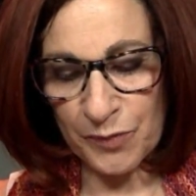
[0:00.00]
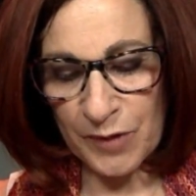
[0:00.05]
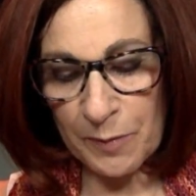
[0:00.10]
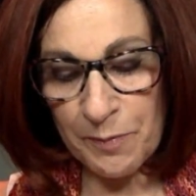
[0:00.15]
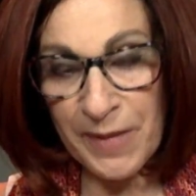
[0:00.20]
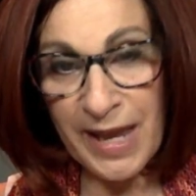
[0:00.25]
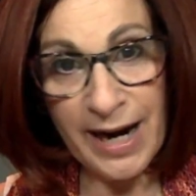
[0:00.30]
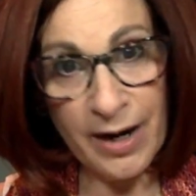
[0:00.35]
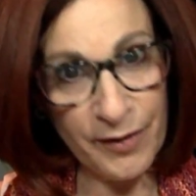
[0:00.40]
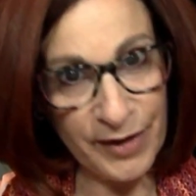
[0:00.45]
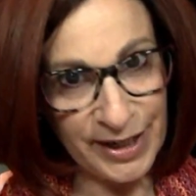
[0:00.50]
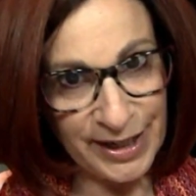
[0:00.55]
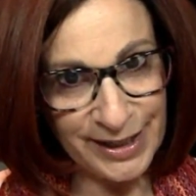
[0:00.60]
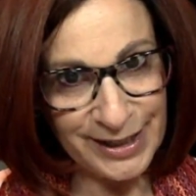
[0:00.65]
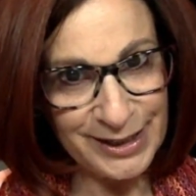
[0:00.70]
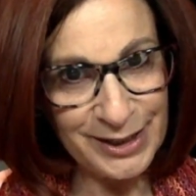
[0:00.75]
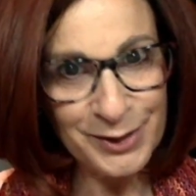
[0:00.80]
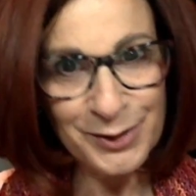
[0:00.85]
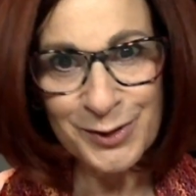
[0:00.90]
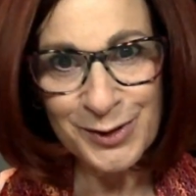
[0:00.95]

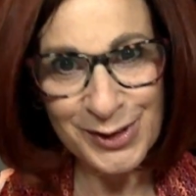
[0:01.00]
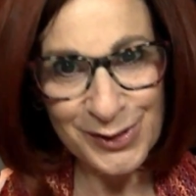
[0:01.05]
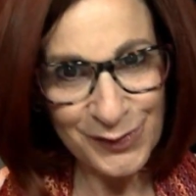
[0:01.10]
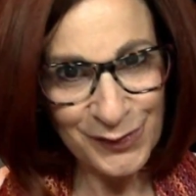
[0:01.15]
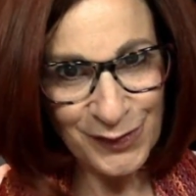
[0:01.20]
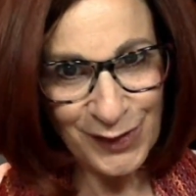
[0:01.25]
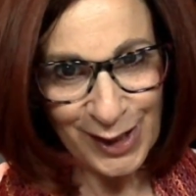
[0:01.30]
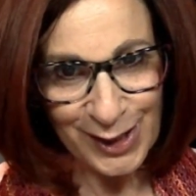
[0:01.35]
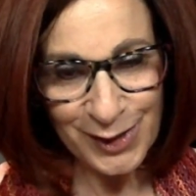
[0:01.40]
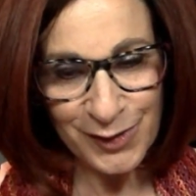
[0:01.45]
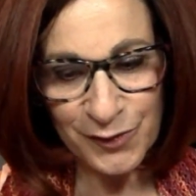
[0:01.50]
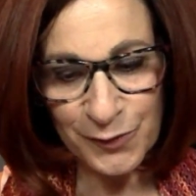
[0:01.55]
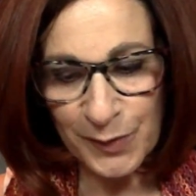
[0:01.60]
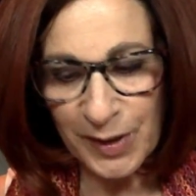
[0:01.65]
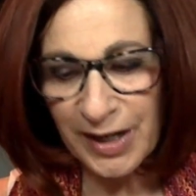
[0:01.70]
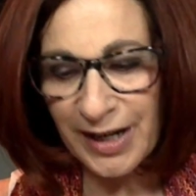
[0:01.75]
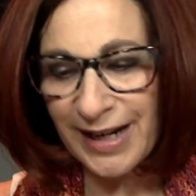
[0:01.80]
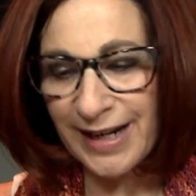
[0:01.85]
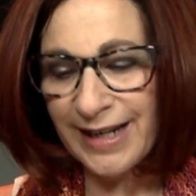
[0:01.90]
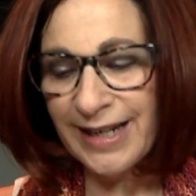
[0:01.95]
Marion, who's a friend of
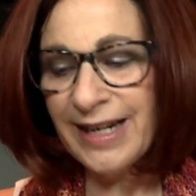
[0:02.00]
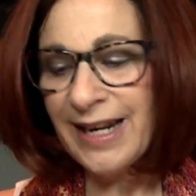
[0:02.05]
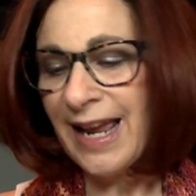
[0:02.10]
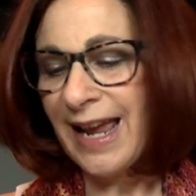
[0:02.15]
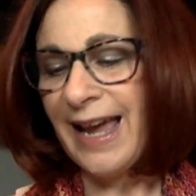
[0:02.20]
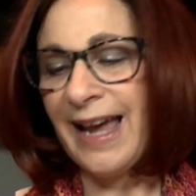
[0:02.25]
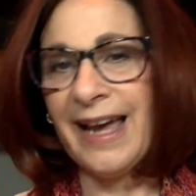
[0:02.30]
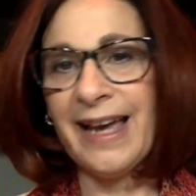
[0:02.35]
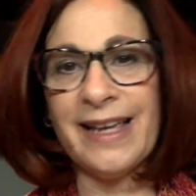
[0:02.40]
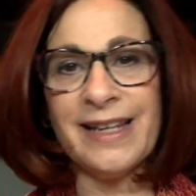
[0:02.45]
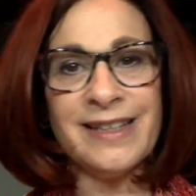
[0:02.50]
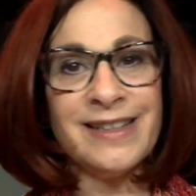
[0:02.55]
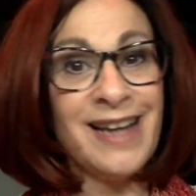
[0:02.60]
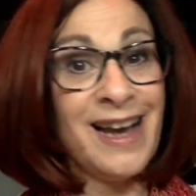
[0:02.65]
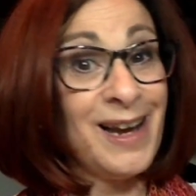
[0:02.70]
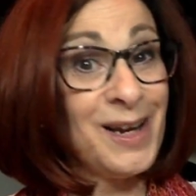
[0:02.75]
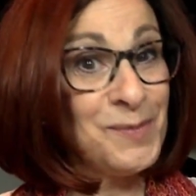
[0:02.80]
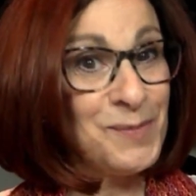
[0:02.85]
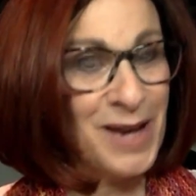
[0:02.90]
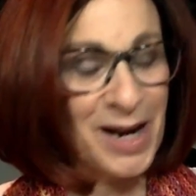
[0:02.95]
mine, and
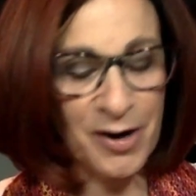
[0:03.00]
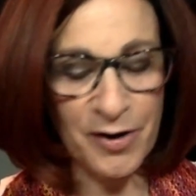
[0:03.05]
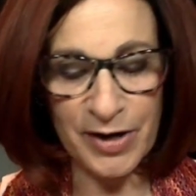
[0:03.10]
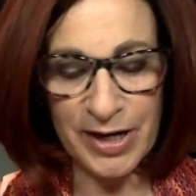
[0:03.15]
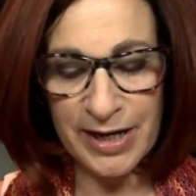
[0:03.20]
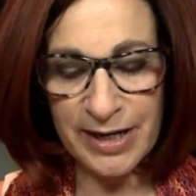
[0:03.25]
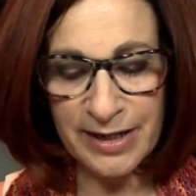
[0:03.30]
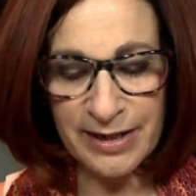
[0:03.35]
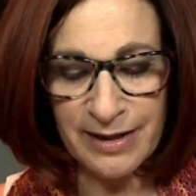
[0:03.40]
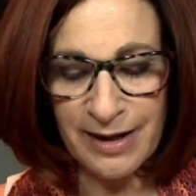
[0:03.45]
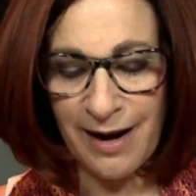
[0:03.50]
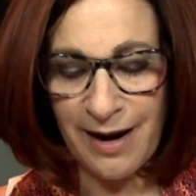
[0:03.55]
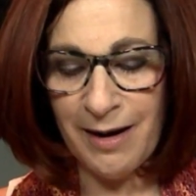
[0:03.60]
hi Marion,